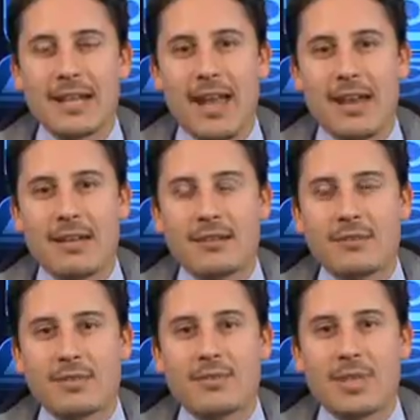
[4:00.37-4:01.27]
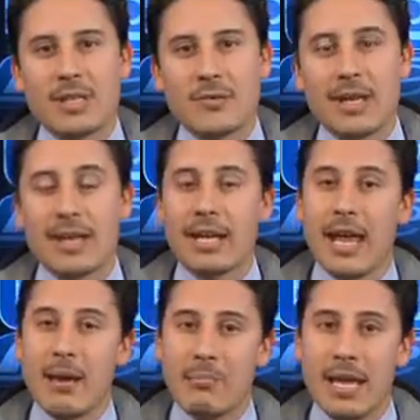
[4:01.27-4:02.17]
that a candidate should be doing at a
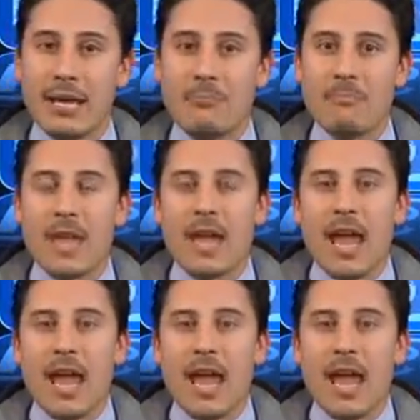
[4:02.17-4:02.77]
campaign.